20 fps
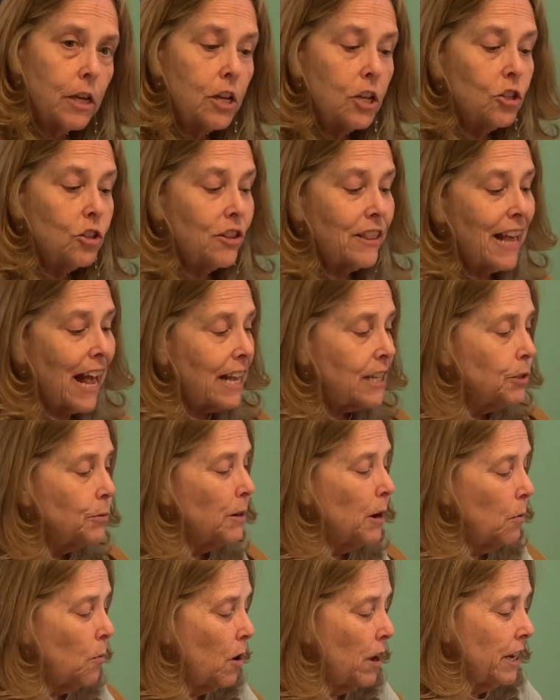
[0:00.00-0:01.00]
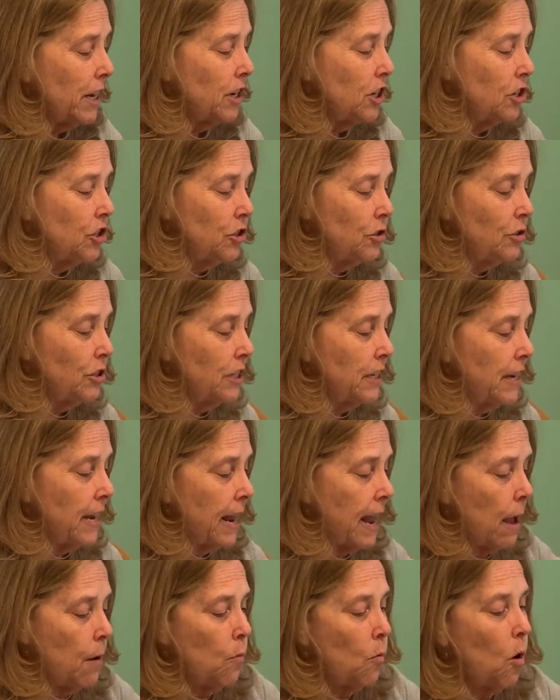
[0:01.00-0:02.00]
So that's what I want you to do
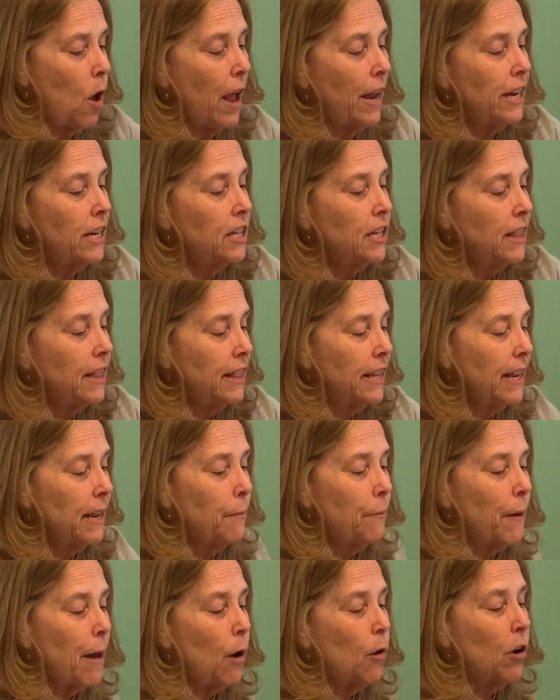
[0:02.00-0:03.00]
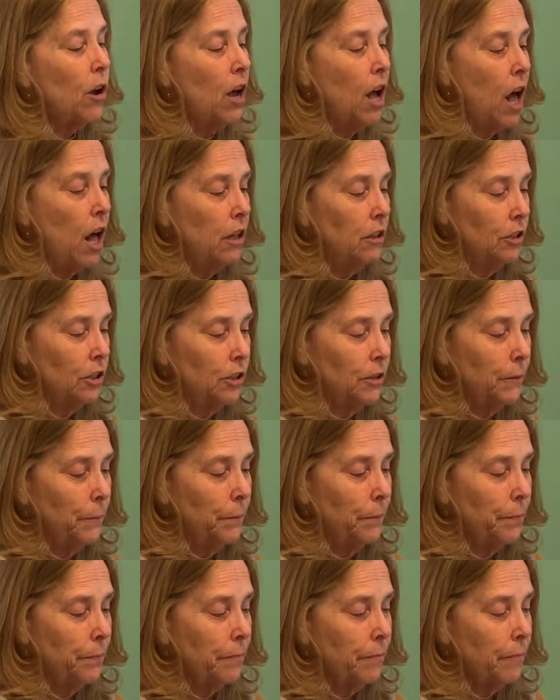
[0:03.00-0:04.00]
today. I want you to think about color.
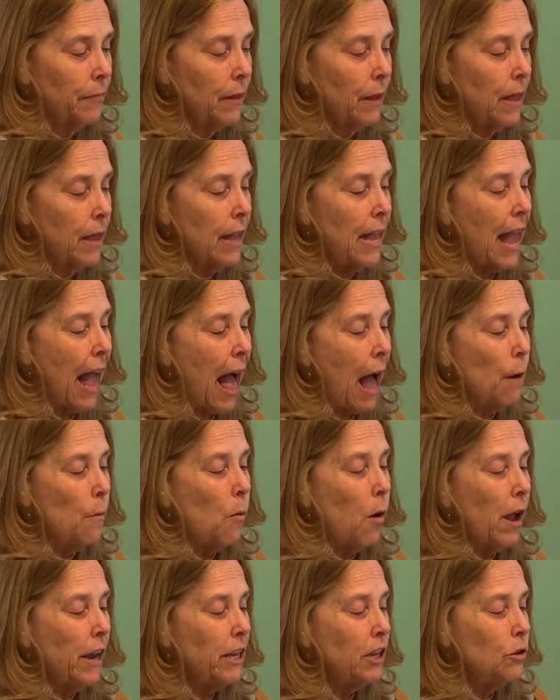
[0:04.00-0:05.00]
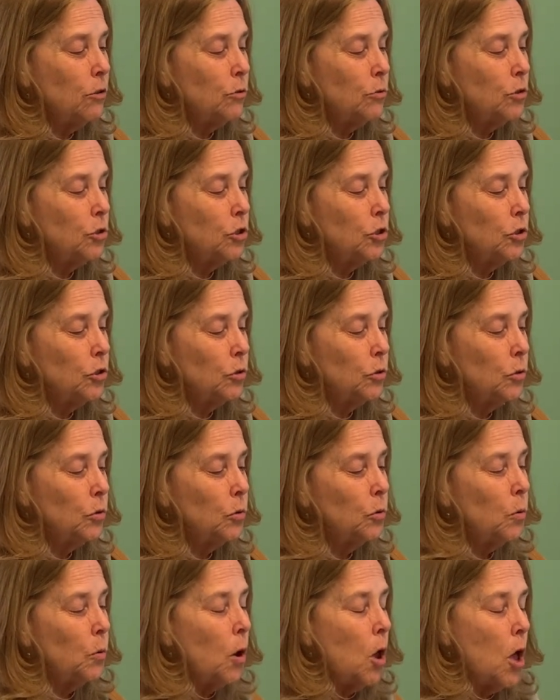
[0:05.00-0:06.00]
I want you
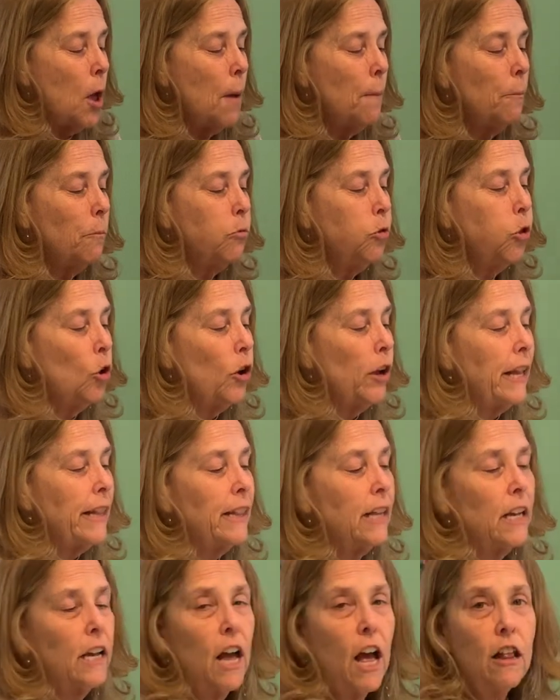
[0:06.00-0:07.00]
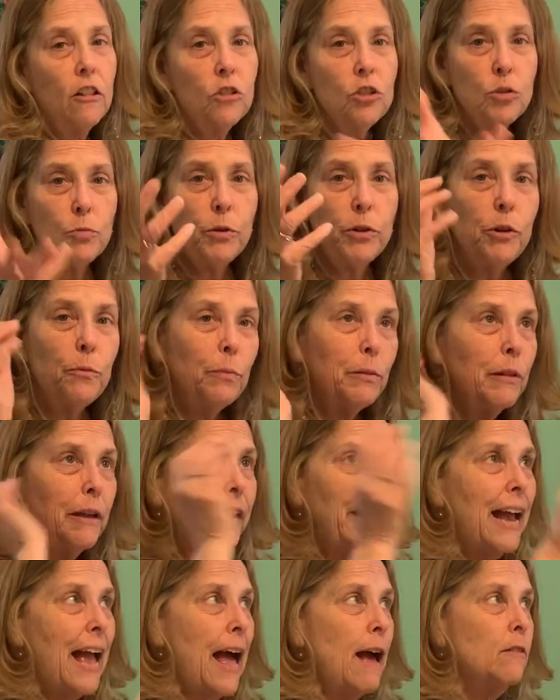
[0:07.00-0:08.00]
to look at the colors when you're
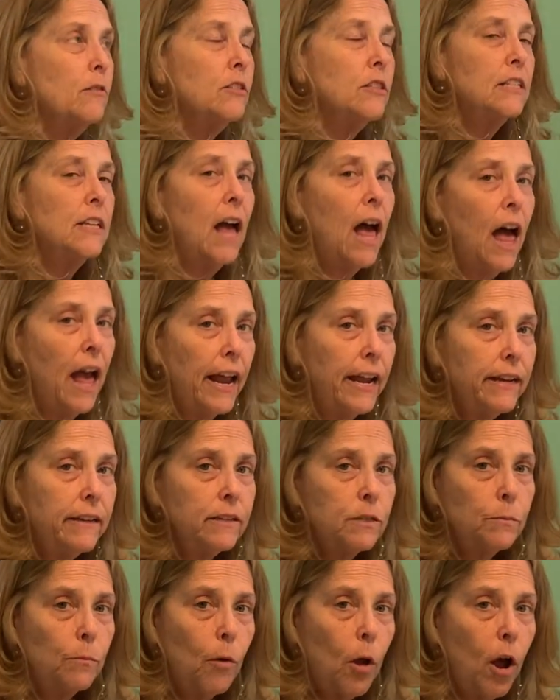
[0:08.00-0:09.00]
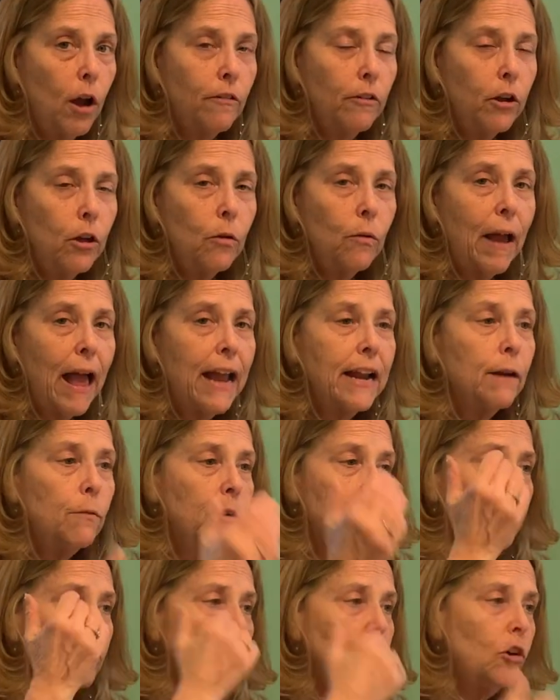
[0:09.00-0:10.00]
playing outside tomorrow and I
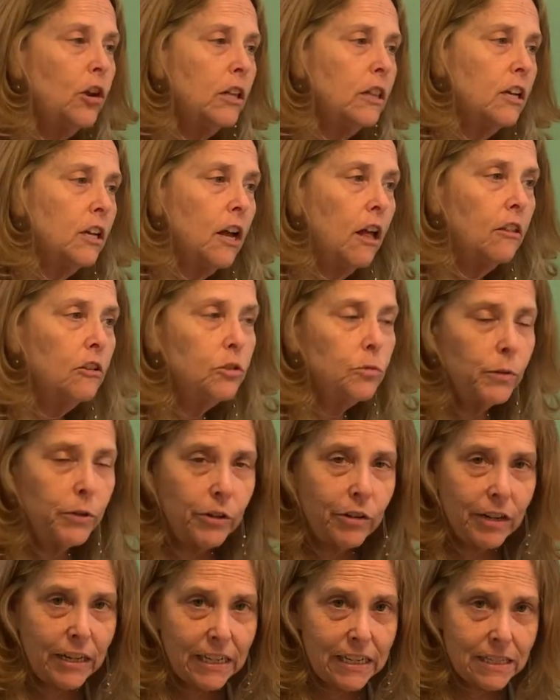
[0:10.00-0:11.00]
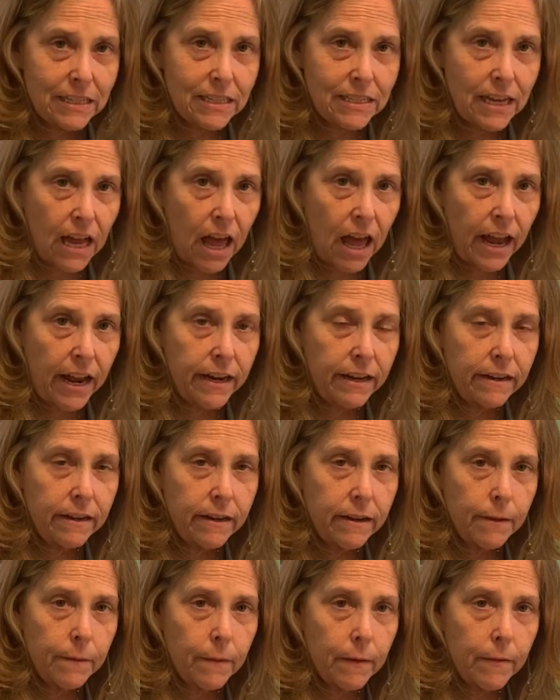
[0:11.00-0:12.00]
want you to look at the colors when you're inside.
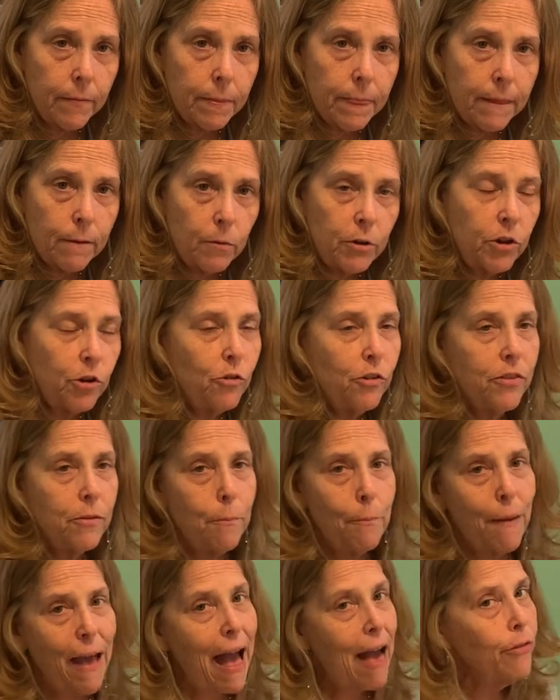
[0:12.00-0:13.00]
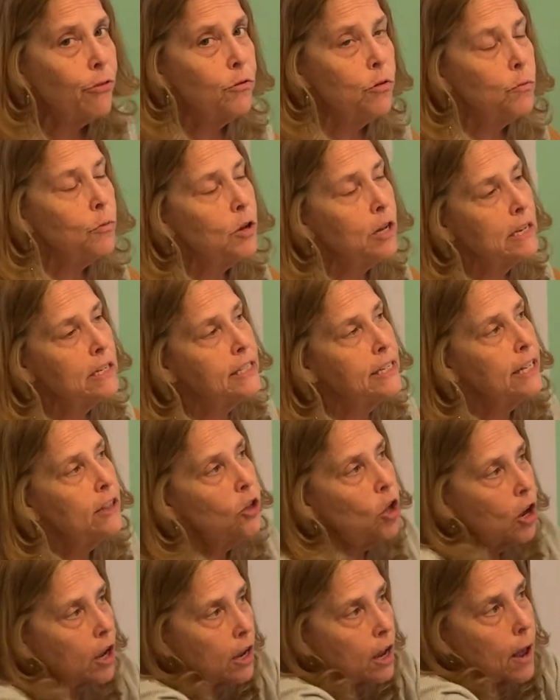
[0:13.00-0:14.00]
When you're in the bathroom, you could say,
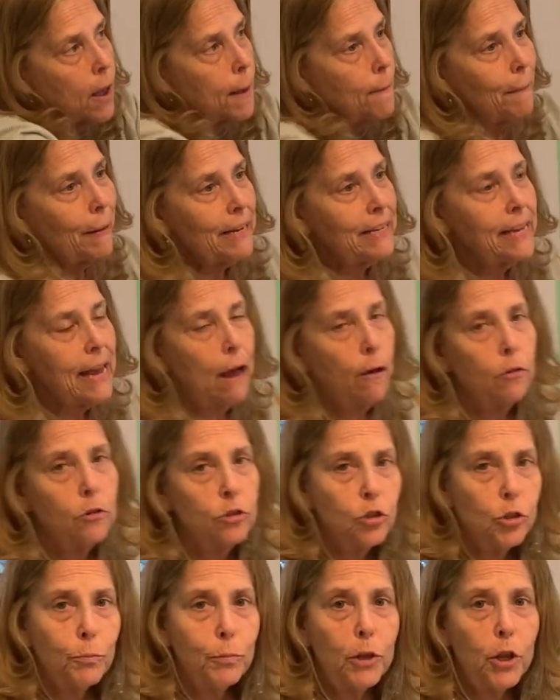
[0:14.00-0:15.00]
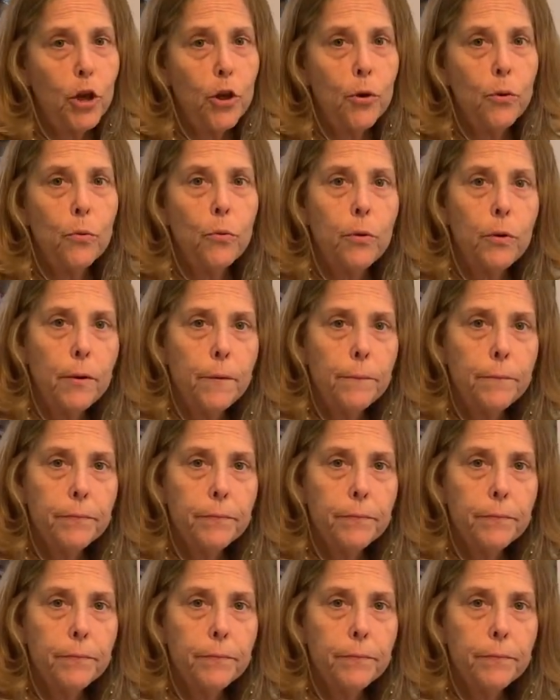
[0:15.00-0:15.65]
look, my towels are blue,